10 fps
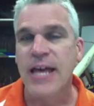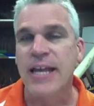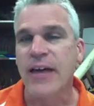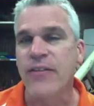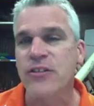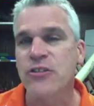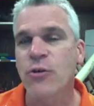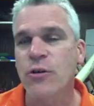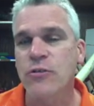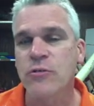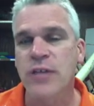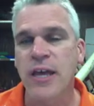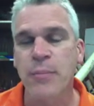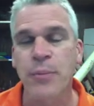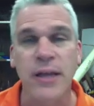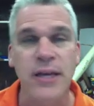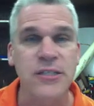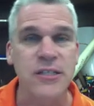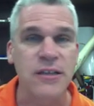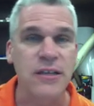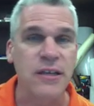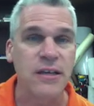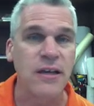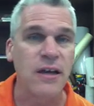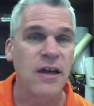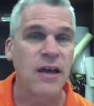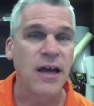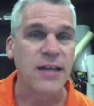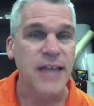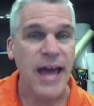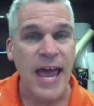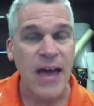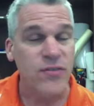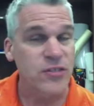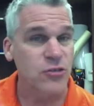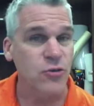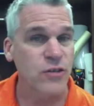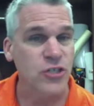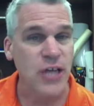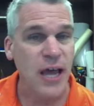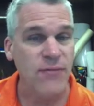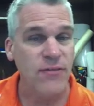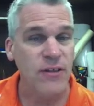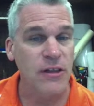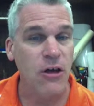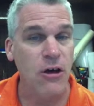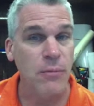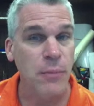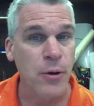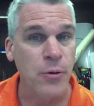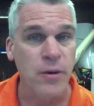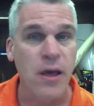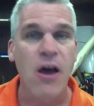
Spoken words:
Now this is going to take place in the diaphysis, or the shaft of the long bone.